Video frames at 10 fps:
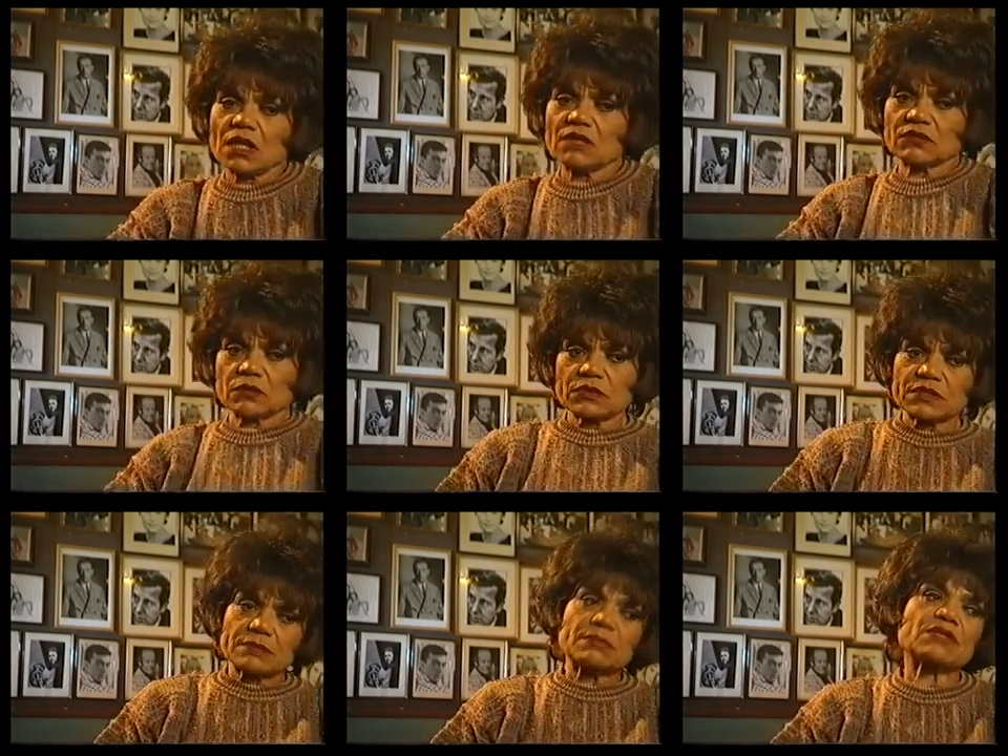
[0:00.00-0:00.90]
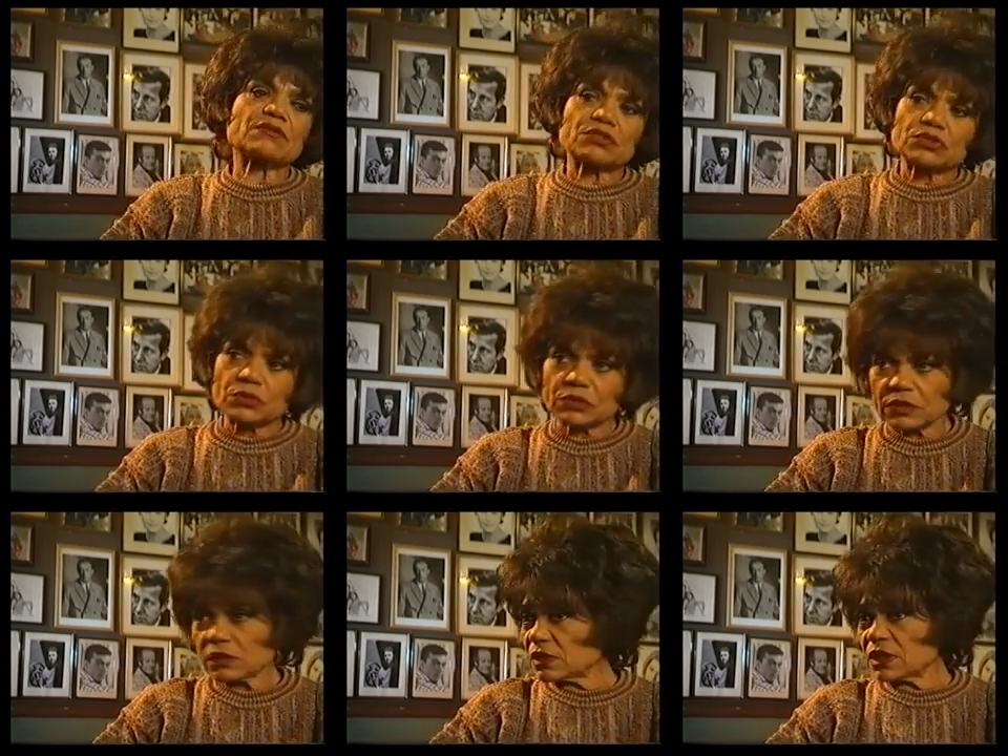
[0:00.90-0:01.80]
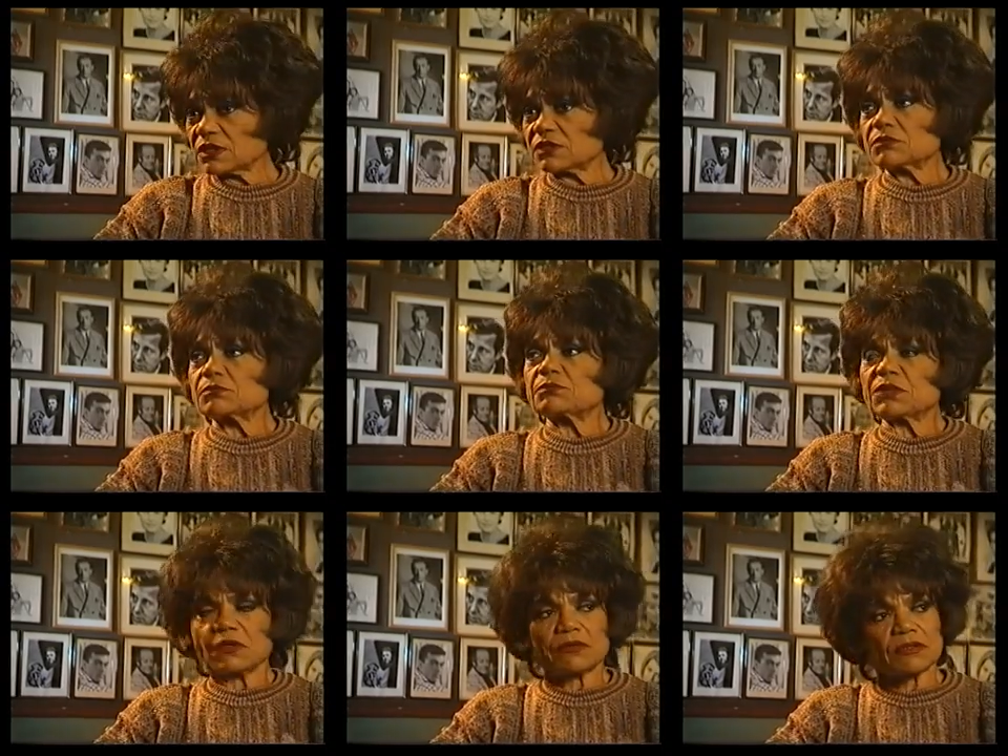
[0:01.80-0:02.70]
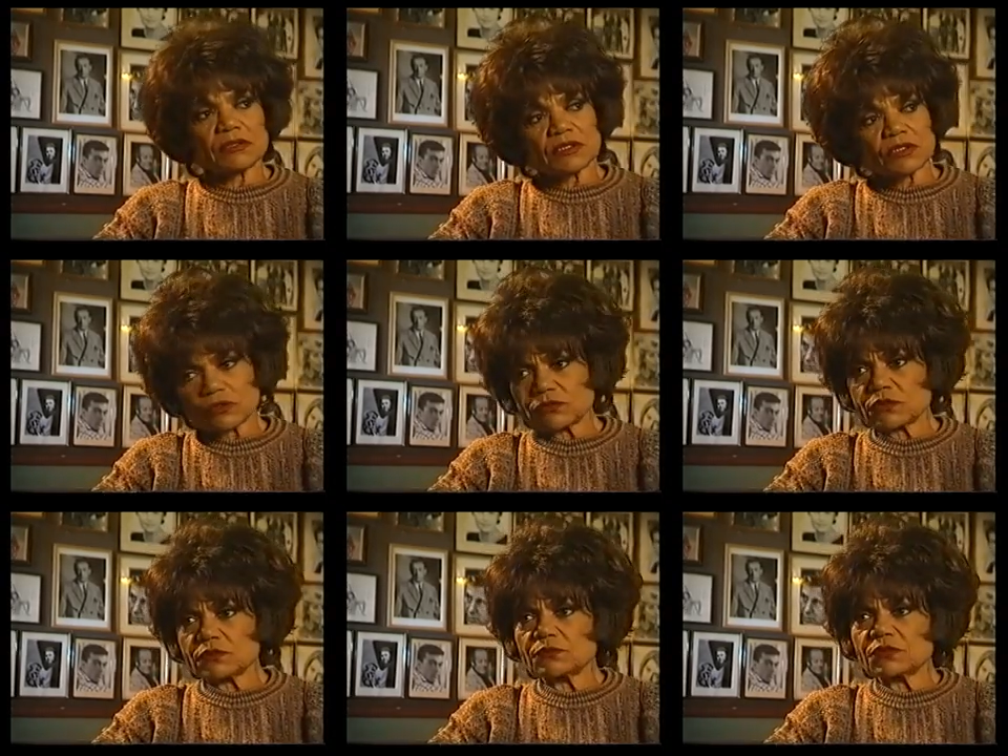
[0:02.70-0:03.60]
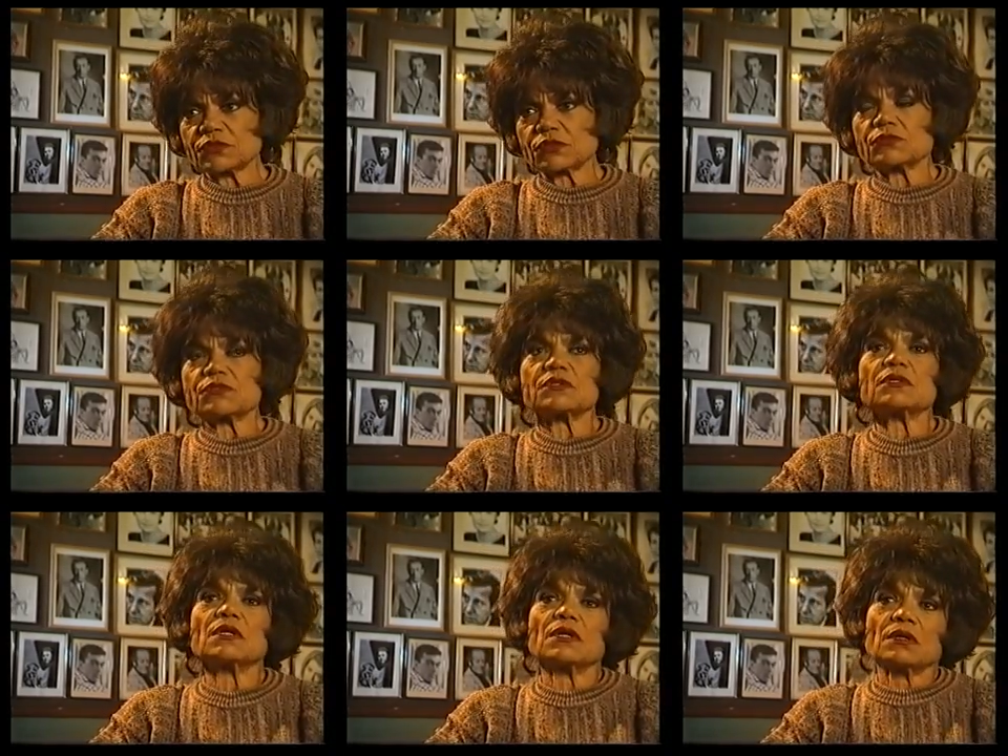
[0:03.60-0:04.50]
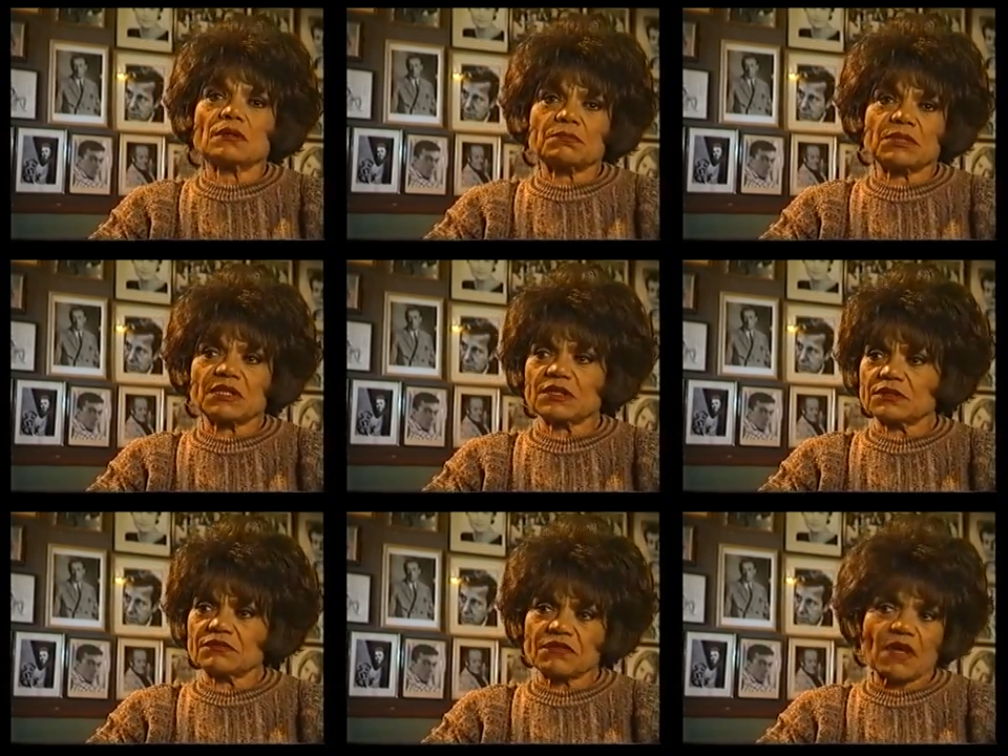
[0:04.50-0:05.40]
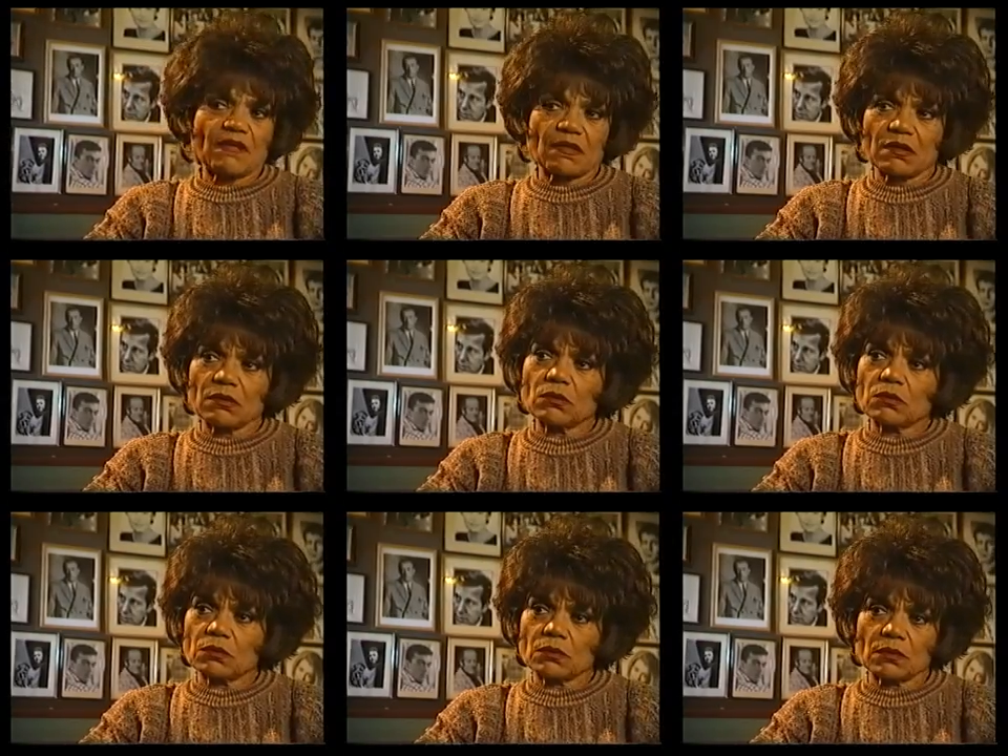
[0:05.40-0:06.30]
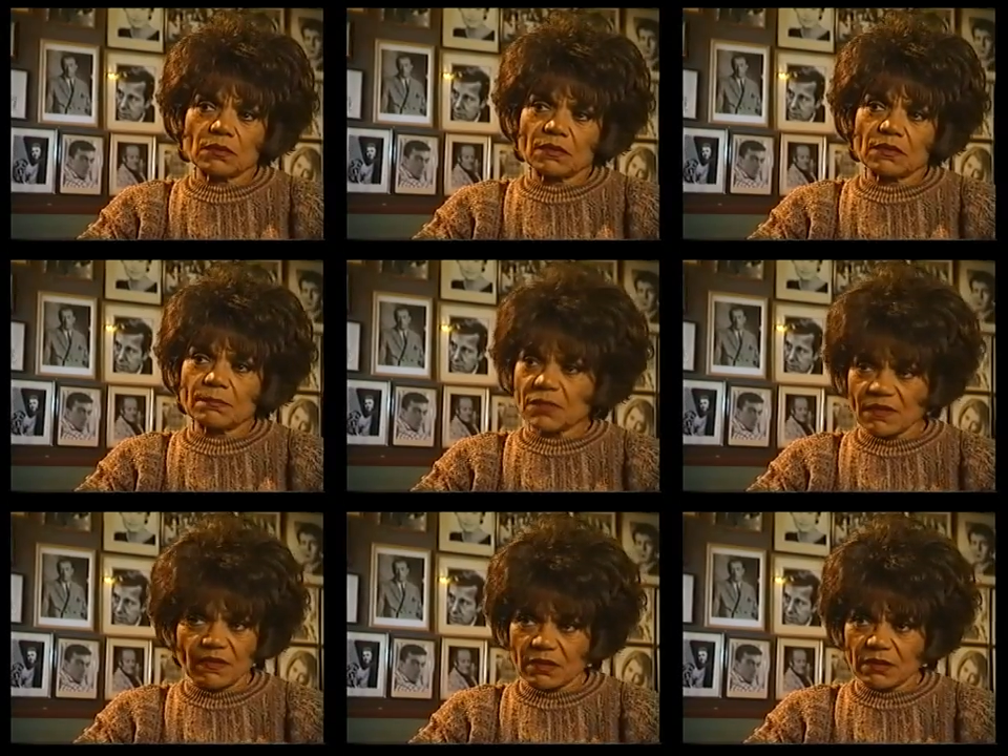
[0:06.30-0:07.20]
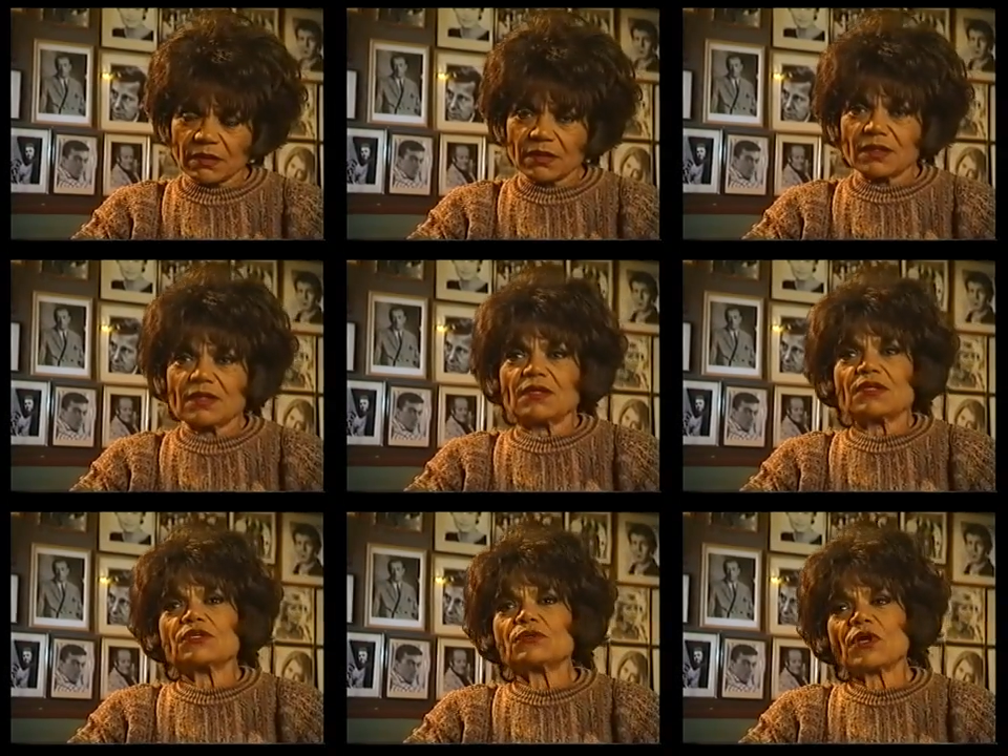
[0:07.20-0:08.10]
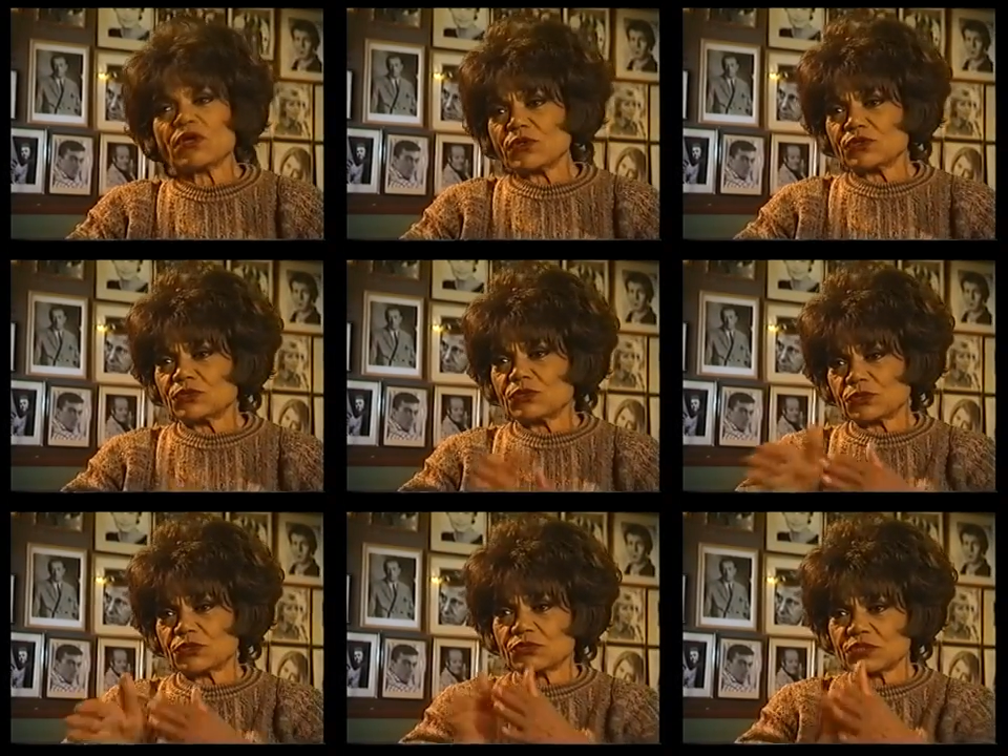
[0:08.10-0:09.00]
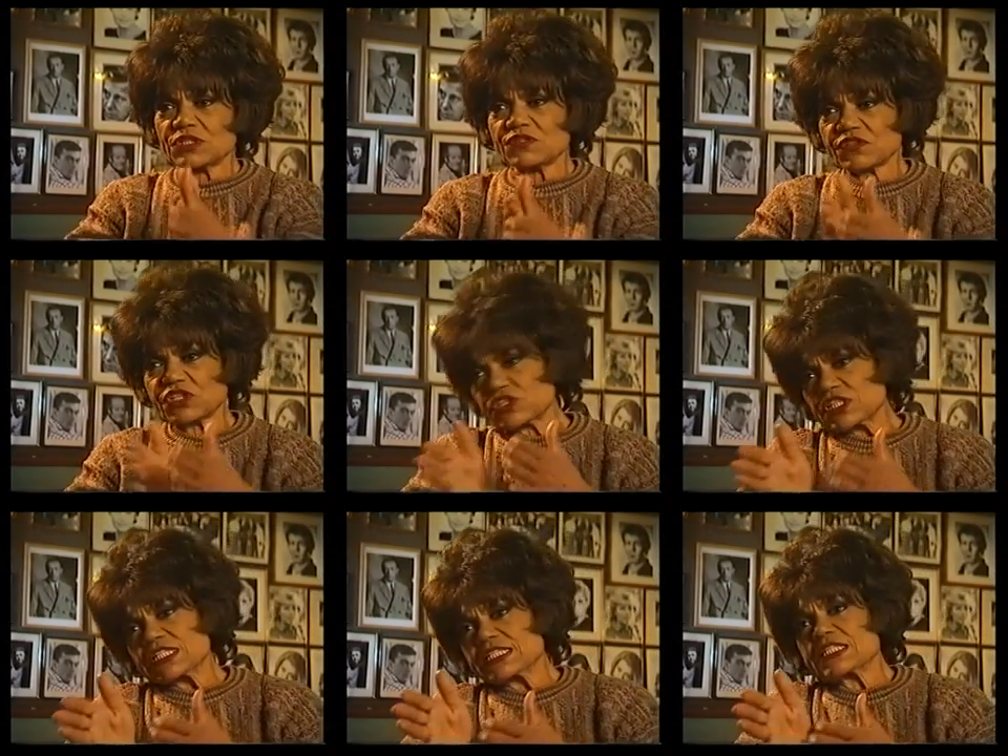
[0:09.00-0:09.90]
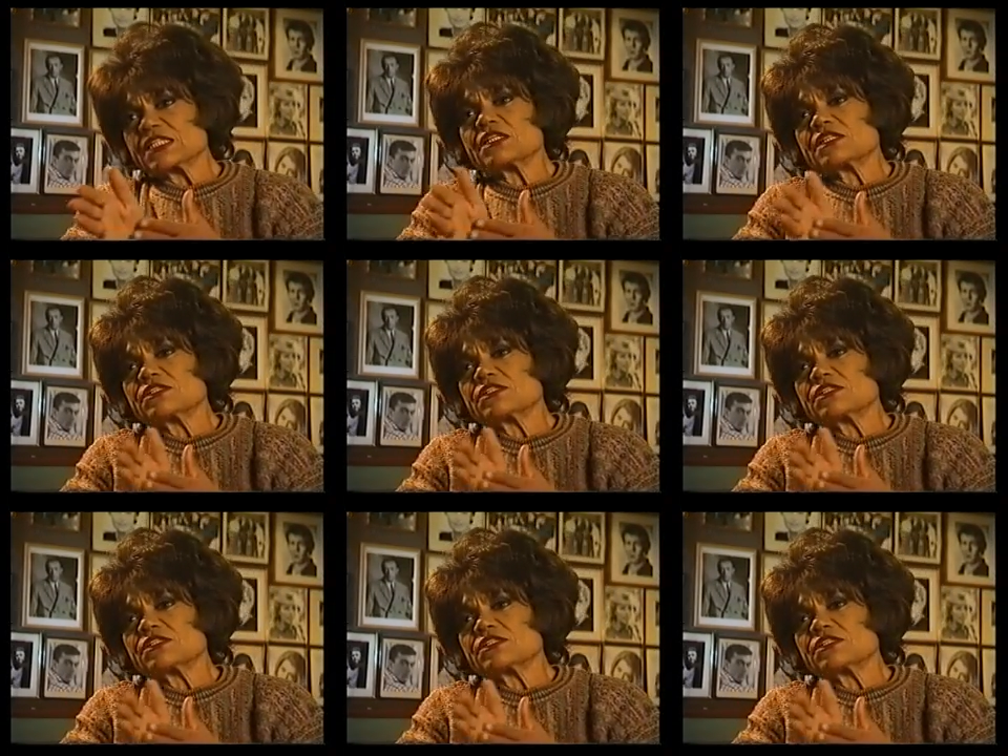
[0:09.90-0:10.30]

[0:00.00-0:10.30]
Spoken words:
And of course, as a mother and daughter, as a parent and children with children, be it the father or the mother, you are going to go through these frictionistic